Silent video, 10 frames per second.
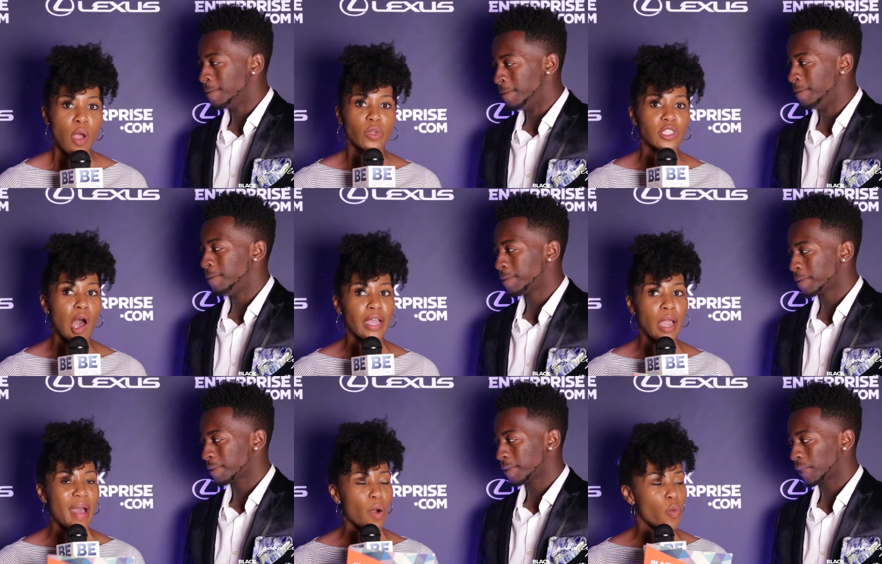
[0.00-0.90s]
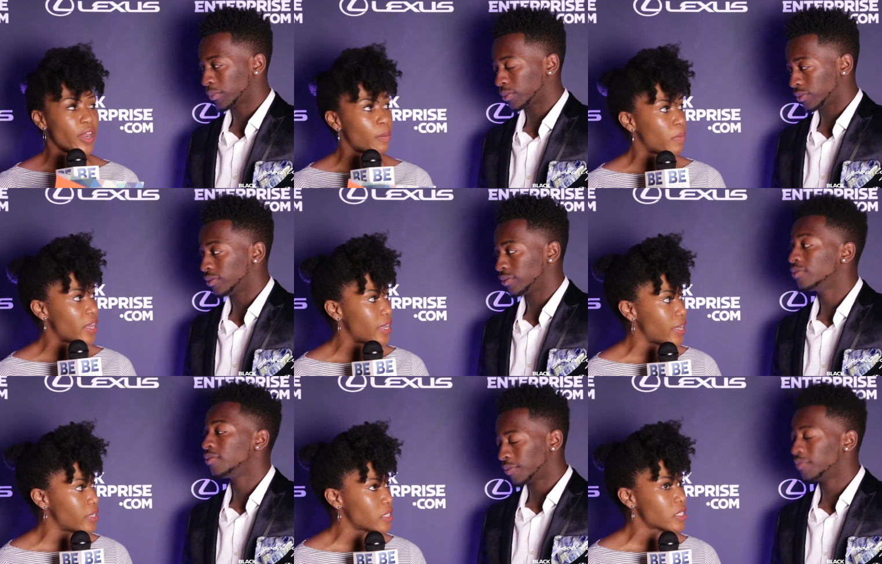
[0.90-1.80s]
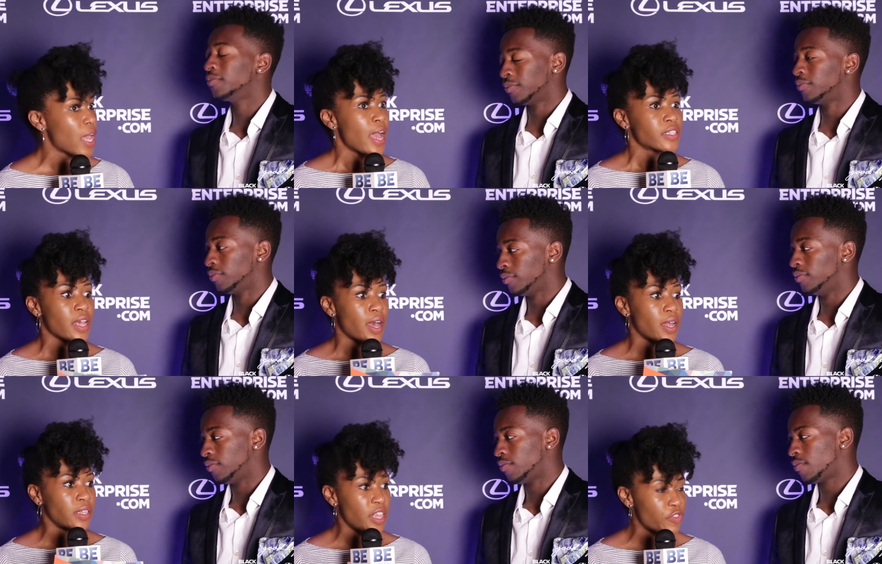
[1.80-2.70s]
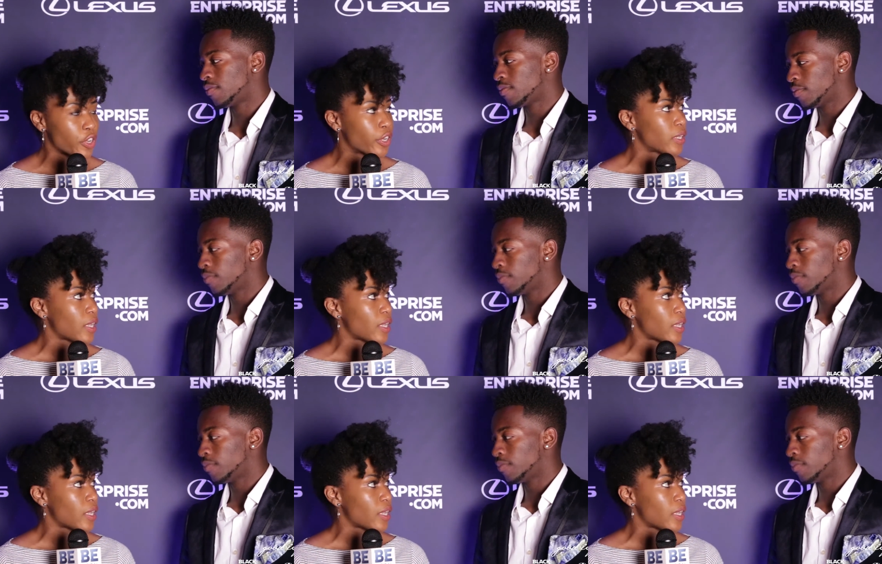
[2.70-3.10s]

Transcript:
Speaker 1: We're talking about what it means to live the good